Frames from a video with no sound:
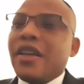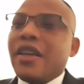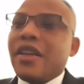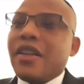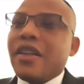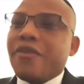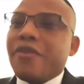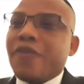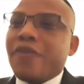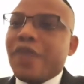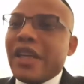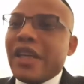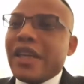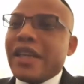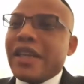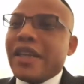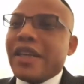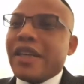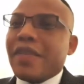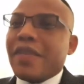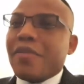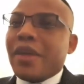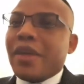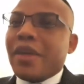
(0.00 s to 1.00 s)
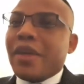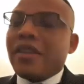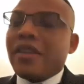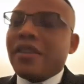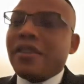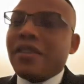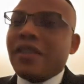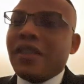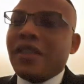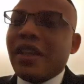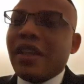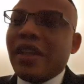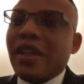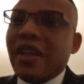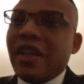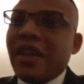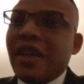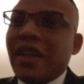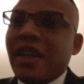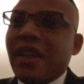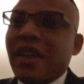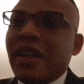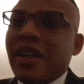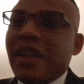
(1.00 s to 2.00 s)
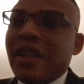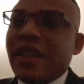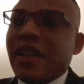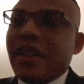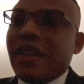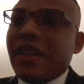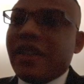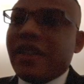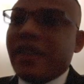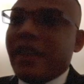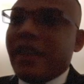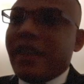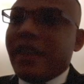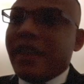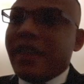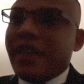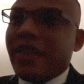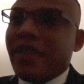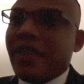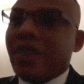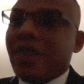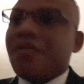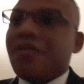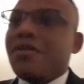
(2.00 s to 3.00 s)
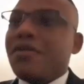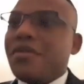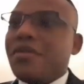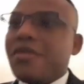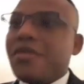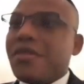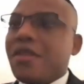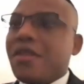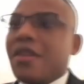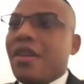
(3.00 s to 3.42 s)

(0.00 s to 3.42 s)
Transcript: the Fulani cabal, is that they don't